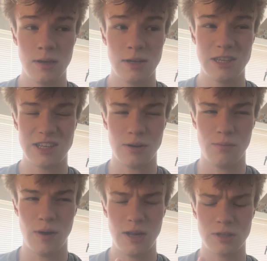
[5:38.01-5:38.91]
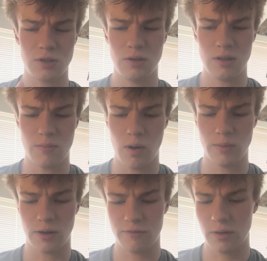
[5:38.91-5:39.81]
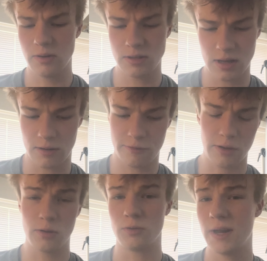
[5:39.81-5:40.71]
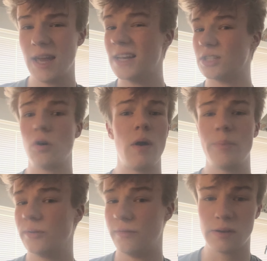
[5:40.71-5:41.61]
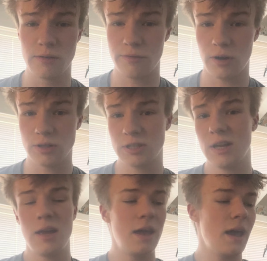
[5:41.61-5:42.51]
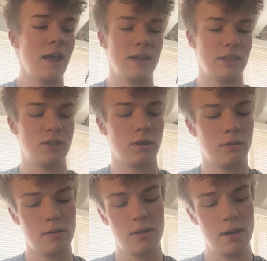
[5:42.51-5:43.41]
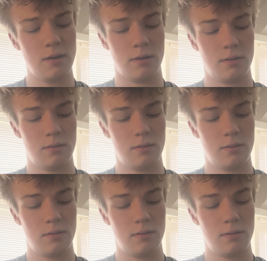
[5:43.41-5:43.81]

So when I thought in the moment, I felt it ring, and this all happened very fast. And I saw, okay,